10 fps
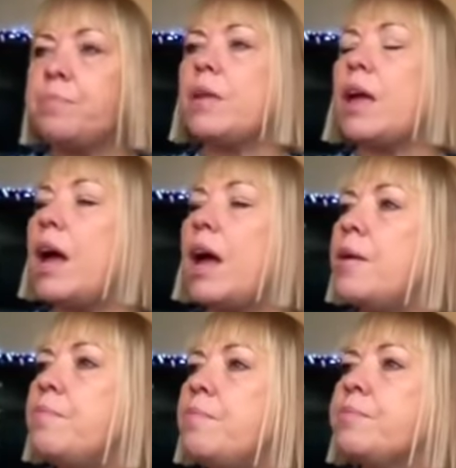
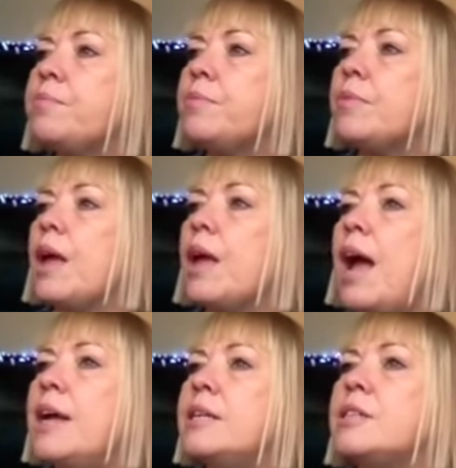Um,
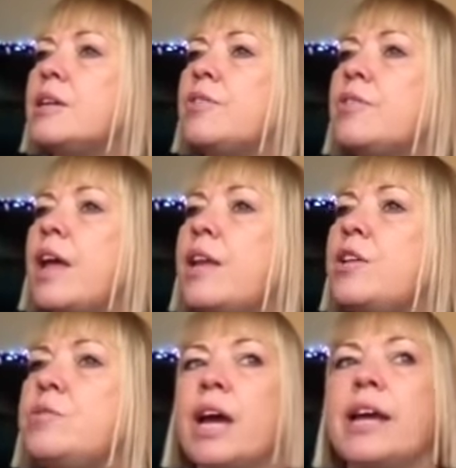and then you
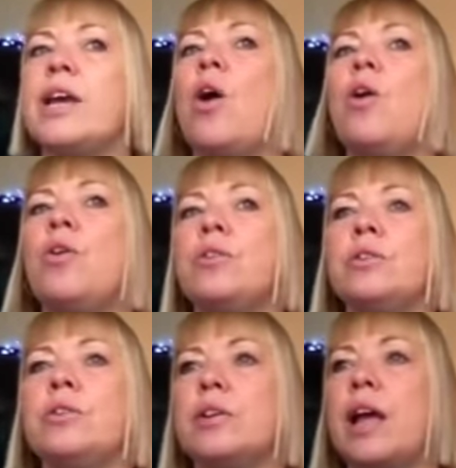take it on
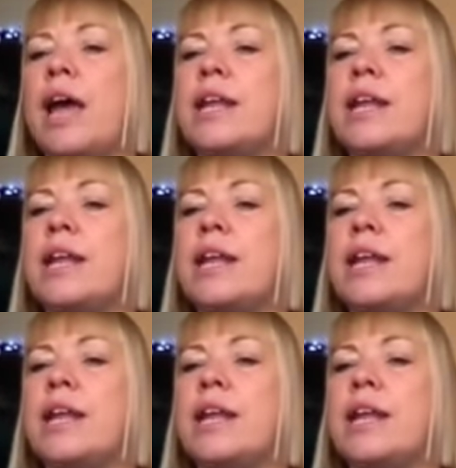and it's